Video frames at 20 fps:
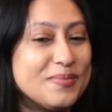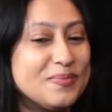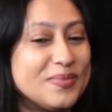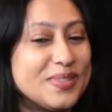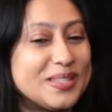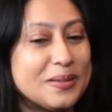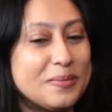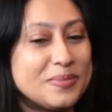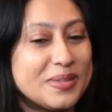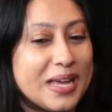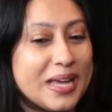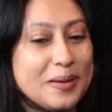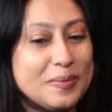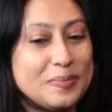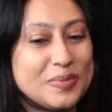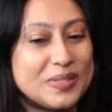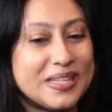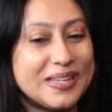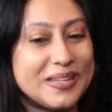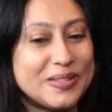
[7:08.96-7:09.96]

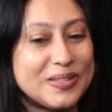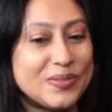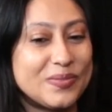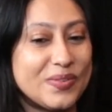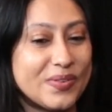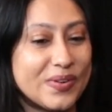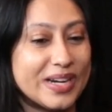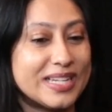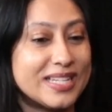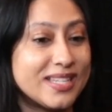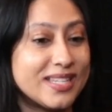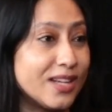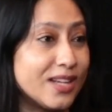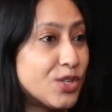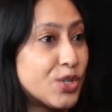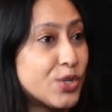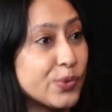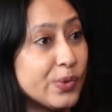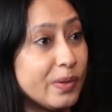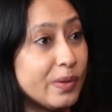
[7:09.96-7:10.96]
Sometimes it's very
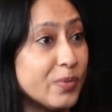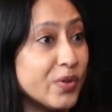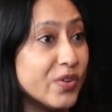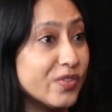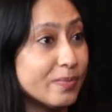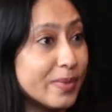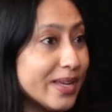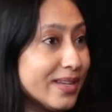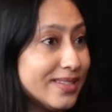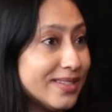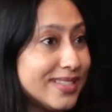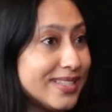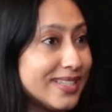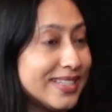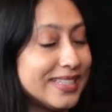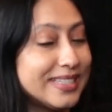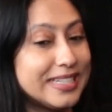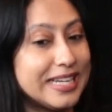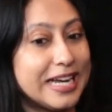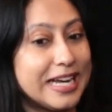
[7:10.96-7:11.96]
sensual movement.
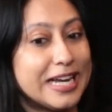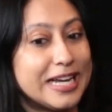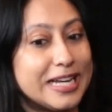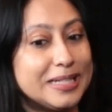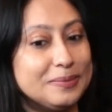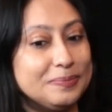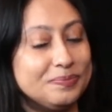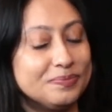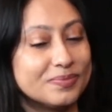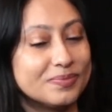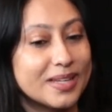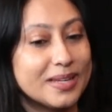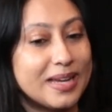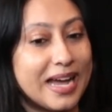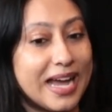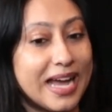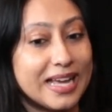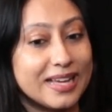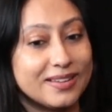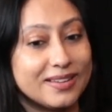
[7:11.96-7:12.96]

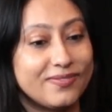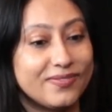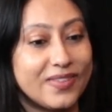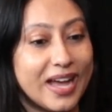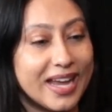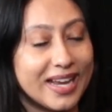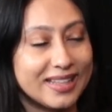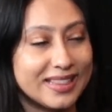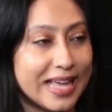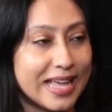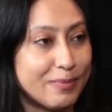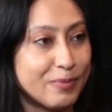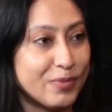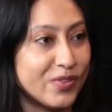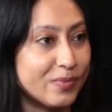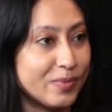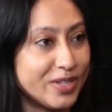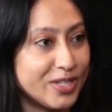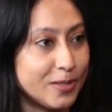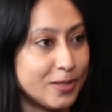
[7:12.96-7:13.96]
I find that
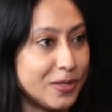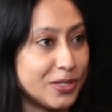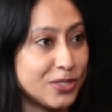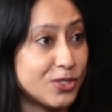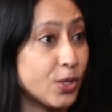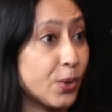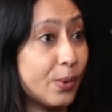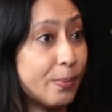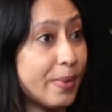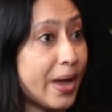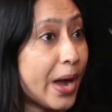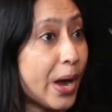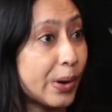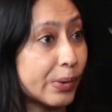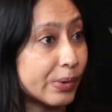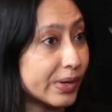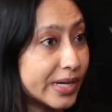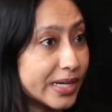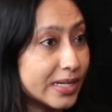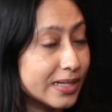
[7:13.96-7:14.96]
movement to be so
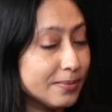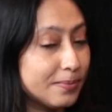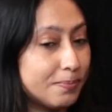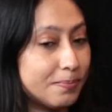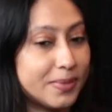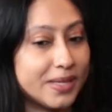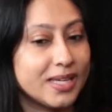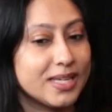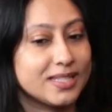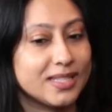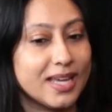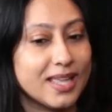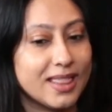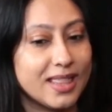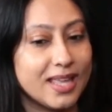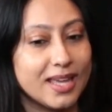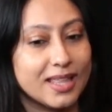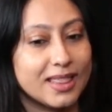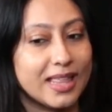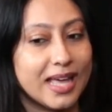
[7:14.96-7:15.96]
empowering, because I
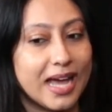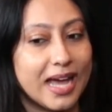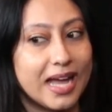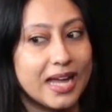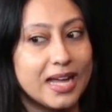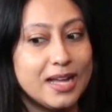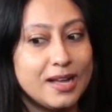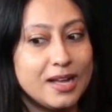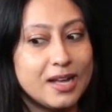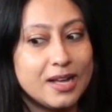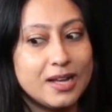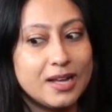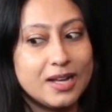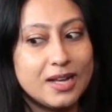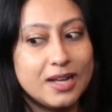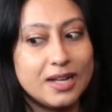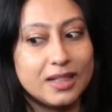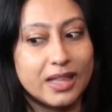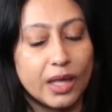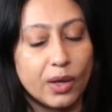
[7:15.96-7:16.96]
think that
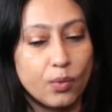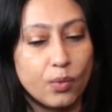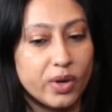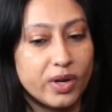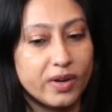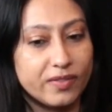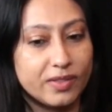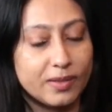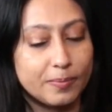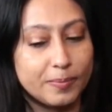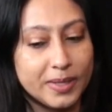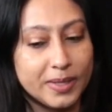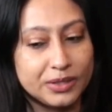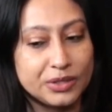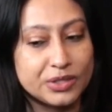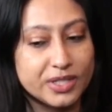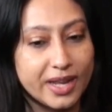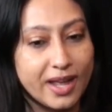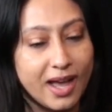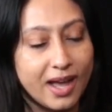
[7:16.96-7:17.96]
like one of the
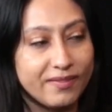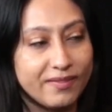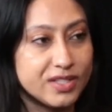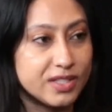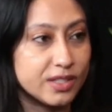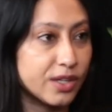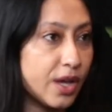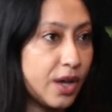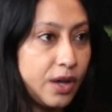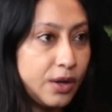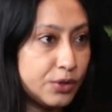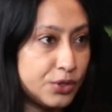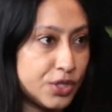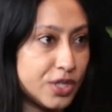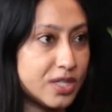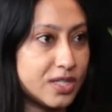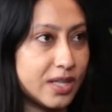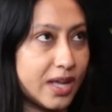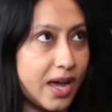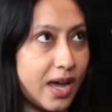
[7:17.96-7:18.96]
pillars I have as a coach
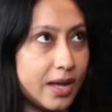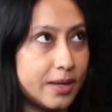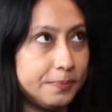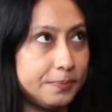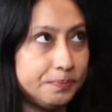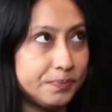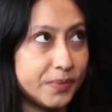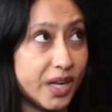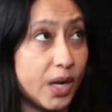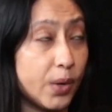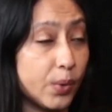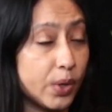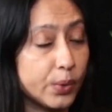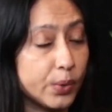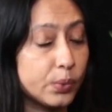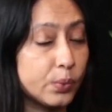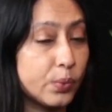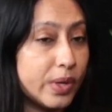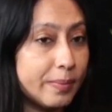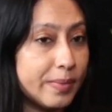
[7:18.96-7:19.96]
is that, and I work
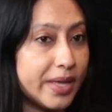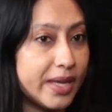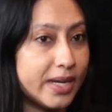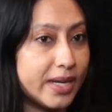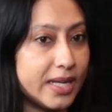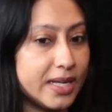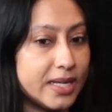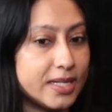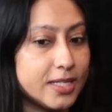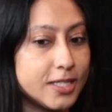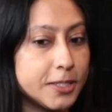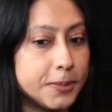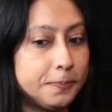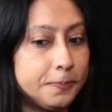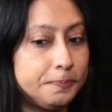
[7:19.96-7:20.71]
with women, is